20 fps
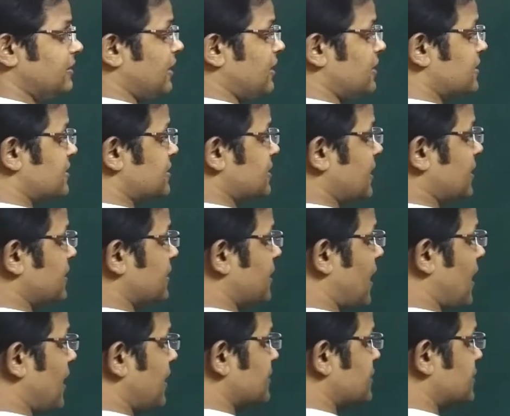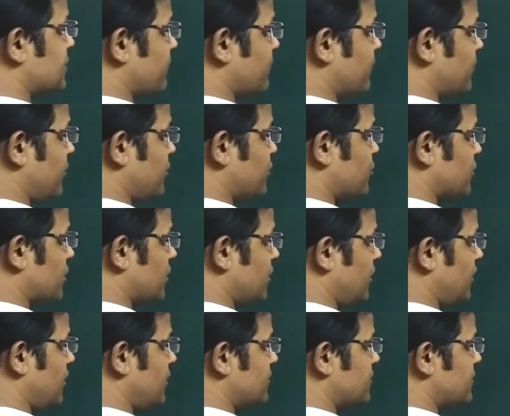That is, standardized definition
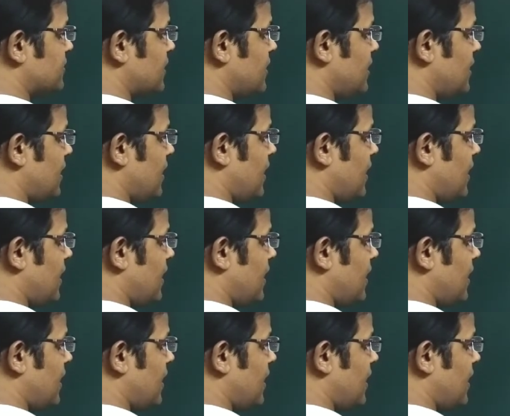is